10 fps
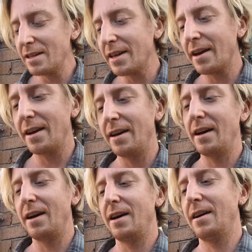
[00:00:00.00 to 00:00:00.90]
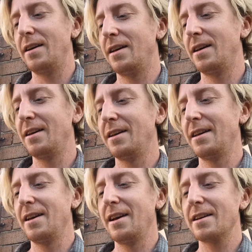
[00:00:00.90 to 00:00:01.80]
Yeah, I
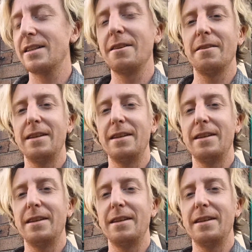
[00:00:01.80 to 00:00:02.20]
guess,